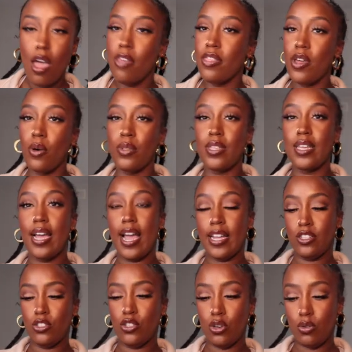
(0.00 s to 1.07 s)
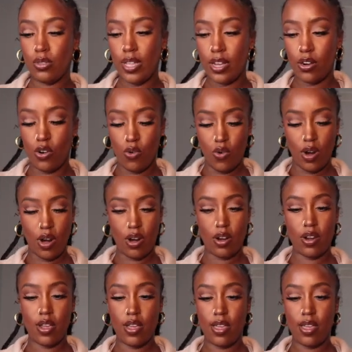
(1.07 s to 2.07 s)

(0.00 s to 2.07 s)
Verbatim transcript: The only thing I don't like or